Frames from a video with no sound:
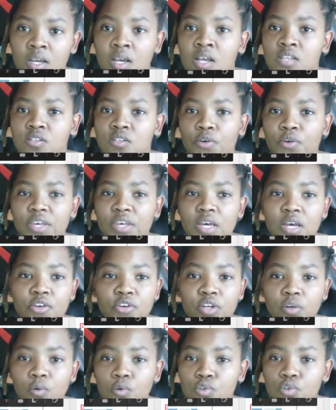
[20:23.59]
So here you
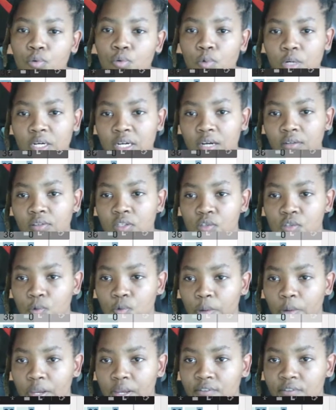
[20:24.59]
can also work out the
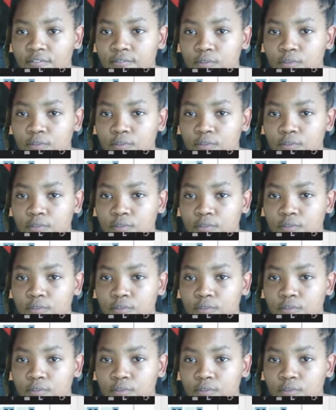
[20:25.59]
square